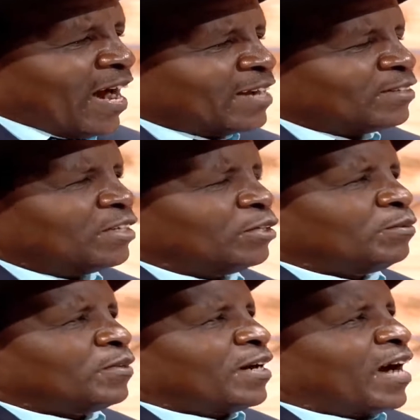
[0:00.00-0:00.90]
And you
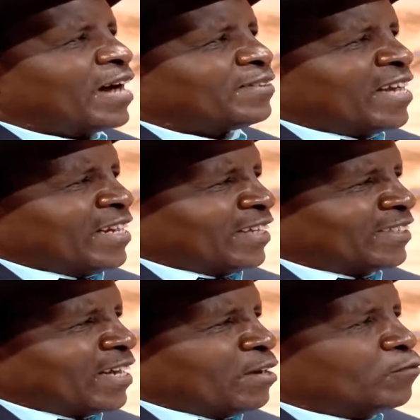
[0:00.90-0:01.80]
know, at the end I
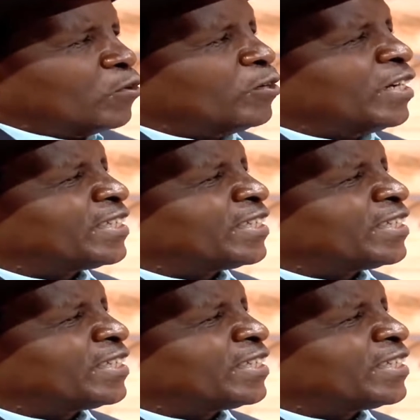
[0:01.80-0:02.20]
say, for a